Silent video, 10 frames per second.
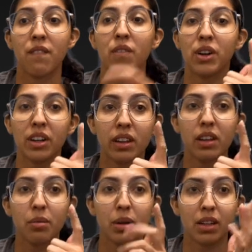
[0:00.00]

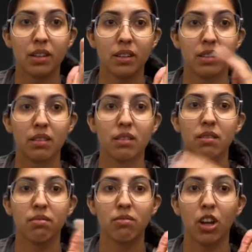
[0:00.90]
Vertically means
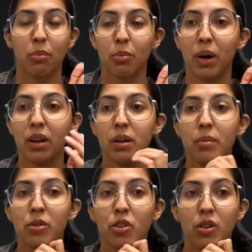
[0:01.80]
top to
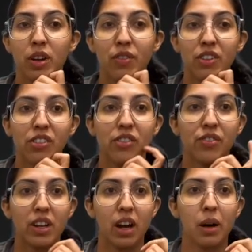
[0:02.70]
bottom. So if it's
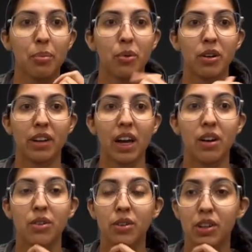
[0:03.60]
shifting up or
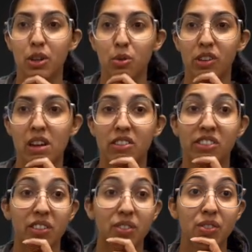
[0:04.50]
down, you say
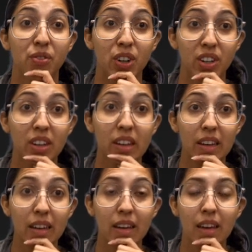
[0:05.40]
shifts
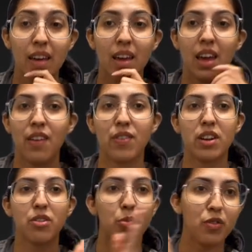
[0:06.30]
vertically. If it
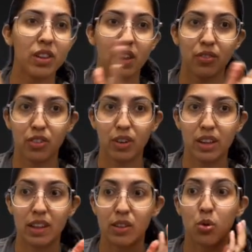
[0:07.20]
is moving left to right,
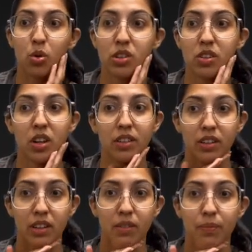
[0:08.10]
that's
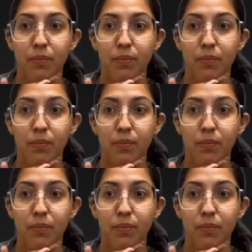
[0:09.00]
horizontally.